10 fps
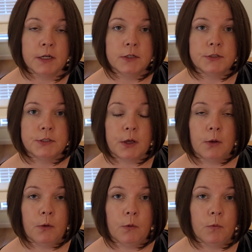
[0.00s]

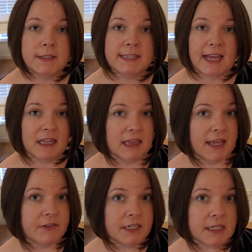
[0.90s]
So what's that?
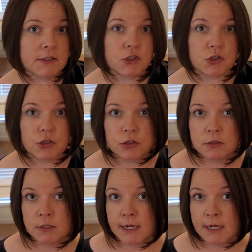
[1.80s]
11 Eastern,